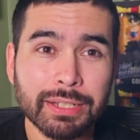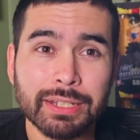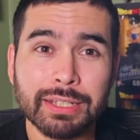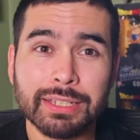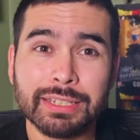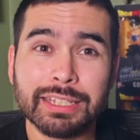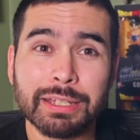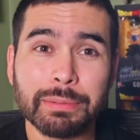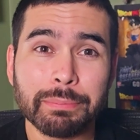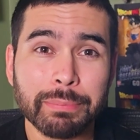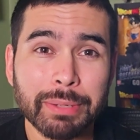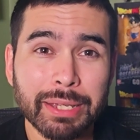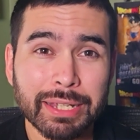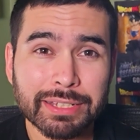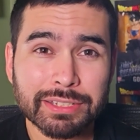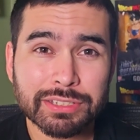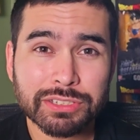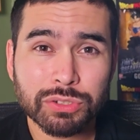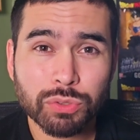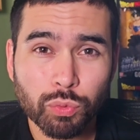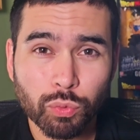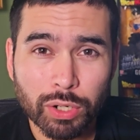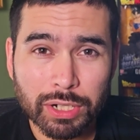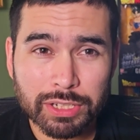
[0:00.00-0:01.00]
that makes
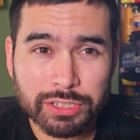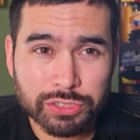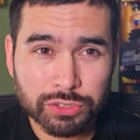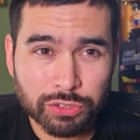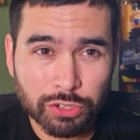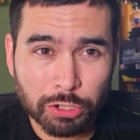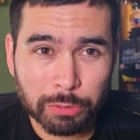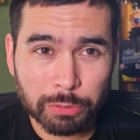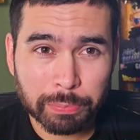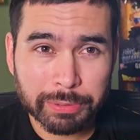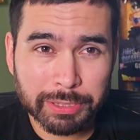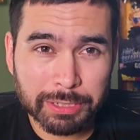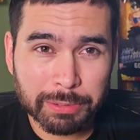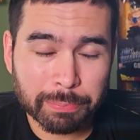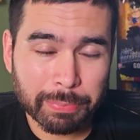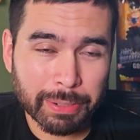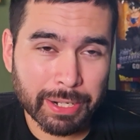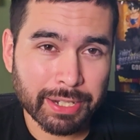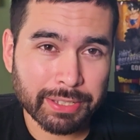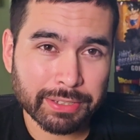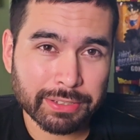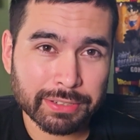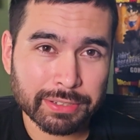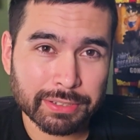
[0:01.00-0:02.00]
you want to open the
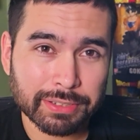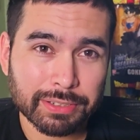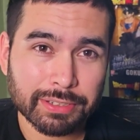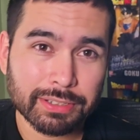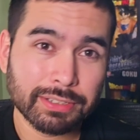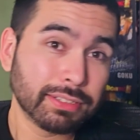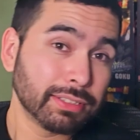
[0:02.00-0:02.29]
binder.